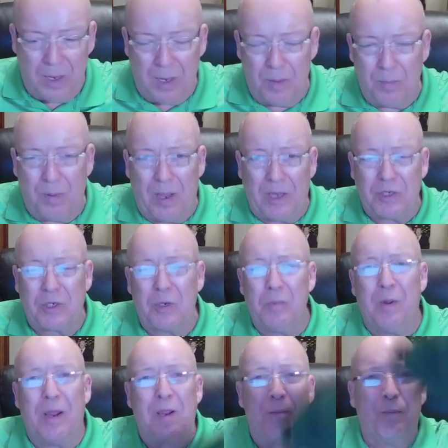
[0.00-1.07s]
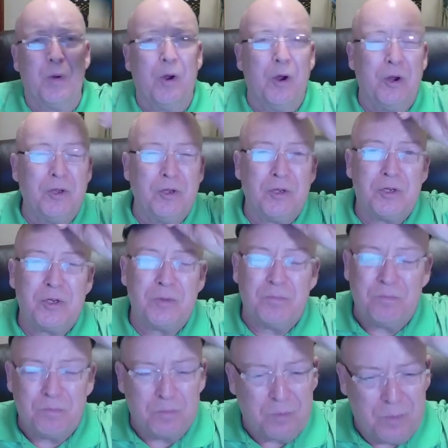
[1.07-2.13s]
I'm Pastor Mike Burns,
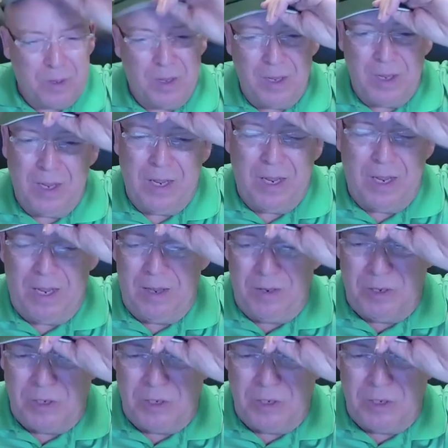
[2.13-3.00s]
and